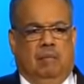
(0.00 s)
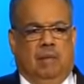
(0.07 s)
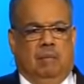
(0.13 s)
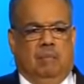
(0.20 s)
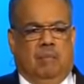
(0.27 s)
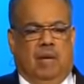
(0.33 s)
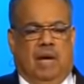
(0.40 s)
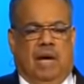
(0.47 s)

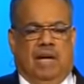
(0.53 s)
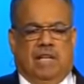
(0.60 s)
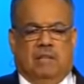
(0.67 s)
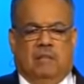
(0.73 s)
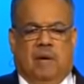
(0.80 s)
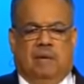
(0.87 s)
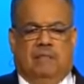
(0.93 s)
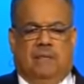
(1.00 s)
But God
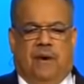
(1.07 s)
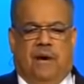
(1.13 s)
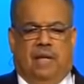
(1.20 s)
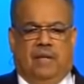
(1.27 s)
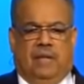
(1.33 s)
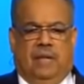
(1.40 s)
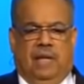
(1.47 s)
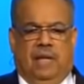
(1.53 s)
is my
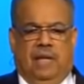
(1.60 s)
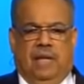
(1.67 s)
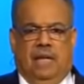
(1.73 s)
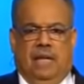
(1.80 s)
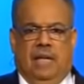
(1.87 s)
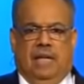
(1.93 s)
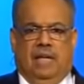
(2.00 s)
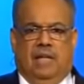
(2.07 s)
Father,
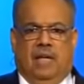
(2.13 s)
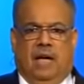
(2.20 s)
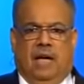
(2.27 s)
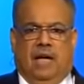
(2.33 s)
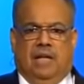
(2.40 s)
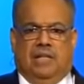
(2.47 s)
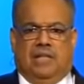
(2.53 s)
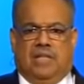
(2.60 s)
and
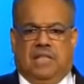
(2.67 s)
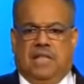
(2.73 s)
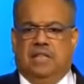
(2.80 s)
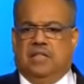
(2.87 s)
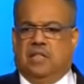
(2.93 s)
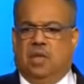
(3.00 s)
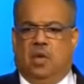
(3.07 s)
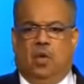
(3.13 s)
God
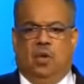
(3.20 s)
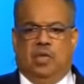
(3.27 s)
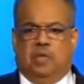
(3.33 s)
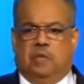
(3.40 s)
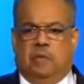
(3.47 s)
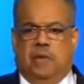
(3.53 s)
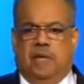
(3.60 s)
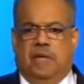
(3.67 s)
sends the Holy
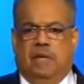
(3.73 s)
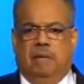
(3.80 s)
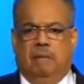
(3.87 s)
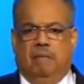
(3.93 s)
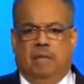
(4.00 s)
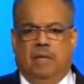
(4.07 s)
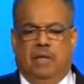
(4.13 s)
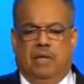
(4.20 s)
Spirit.
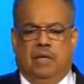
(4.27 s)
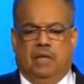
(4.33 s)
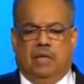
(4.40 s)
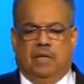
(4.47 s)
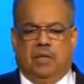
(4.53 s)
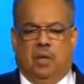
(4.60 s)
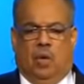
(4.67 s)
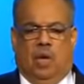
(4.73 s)

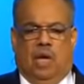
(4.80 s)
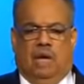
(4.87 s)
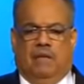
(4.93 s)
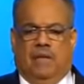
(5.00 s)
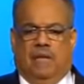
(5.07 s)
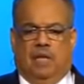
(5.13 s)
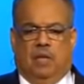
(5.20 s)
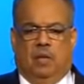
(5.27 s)
So all
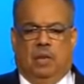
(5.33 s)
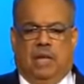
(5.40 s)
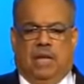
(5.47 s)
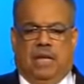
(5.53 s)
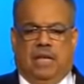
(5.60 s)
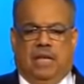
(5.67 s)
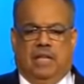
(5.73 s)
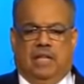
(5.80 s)
I've got to do when
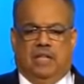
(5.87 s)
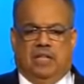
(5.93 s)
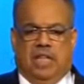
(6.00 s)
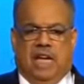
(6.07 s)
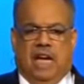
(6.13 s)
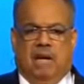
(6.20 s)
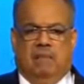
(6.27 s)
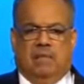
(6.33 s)
I get in a
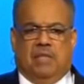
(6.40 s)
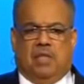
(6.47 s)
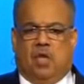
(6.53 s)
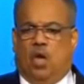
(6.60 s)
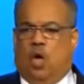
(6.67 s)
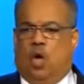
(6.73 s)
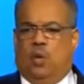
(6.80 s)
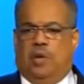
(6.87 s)
jam is
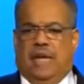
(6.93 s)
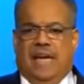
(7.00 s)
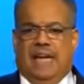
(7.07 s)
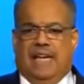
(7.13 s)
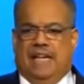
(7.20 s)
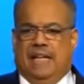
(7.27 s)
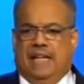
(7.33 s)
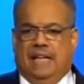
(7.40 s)
call
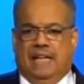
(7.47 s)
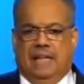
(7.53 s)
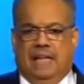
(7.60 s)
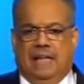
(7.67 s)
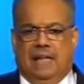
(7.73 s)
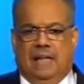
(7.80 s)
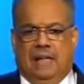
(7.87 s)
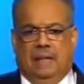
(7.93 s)
Daddy. Amen.
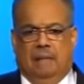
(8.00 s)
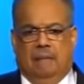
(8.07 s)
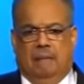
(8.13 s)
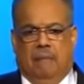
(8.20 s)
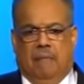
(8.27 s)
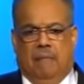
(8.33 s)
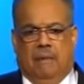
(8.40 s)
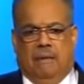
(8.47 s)

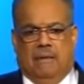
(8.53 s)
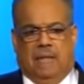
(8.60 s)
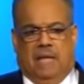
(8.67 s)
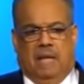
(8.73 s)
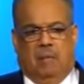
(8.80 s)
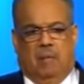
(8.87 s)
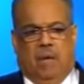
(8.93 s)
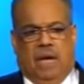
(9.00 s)

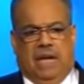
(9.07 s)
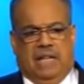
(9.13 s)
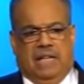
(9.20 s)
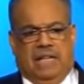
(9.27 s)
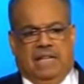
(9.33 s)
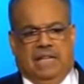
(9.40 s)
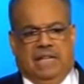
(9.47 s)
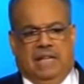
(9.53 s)
Tell him what I
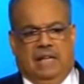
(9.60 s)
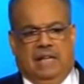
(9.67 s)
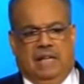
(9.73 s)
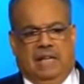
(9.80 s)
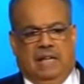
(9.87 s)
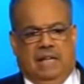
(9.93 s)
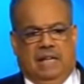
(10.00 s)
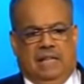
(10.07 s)
need.
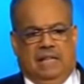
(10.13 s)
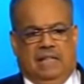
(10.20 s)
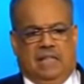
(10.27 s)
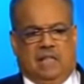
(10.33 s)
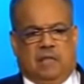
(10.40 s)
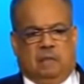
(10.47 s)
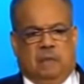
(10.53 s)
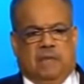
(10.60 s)
And he
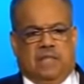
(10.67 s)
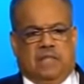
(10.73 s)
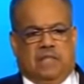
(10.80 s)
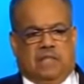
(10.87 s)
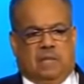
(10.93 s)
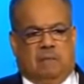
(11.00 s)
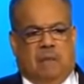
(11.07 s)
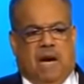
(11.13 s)

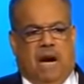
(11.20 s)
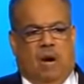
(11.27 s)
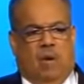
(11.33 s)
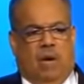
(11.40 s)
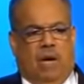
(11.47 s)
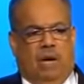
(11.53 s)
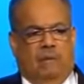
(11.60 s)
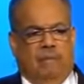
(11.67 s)
dispenses the
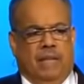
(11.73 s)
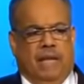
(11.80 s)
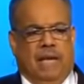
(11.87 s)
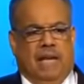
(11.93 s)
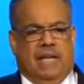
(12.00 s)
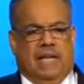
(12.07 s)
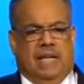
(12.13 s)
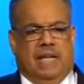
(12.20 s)
power
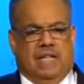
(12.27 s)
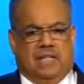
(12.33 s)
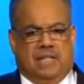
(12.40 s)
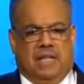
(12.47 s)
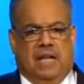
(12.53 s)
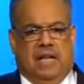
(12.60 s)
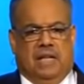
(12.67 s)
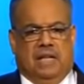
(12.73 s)
and it gets
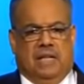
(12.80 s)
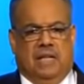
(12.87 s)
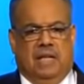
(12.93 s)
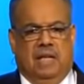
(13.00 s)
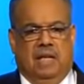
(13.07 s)
done.